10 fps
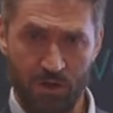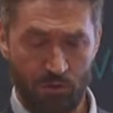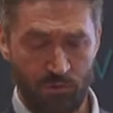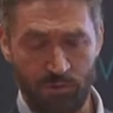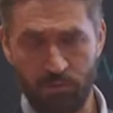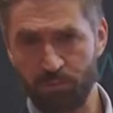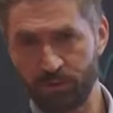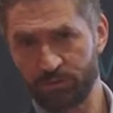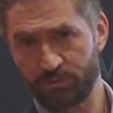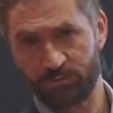who
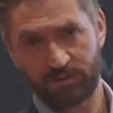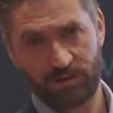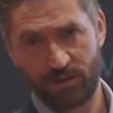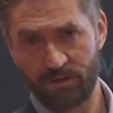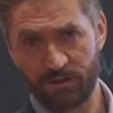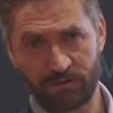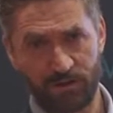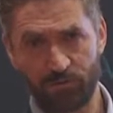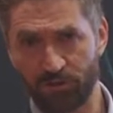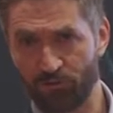put facilities,
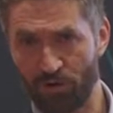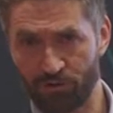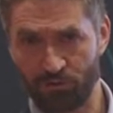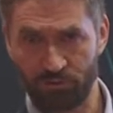infrastructure,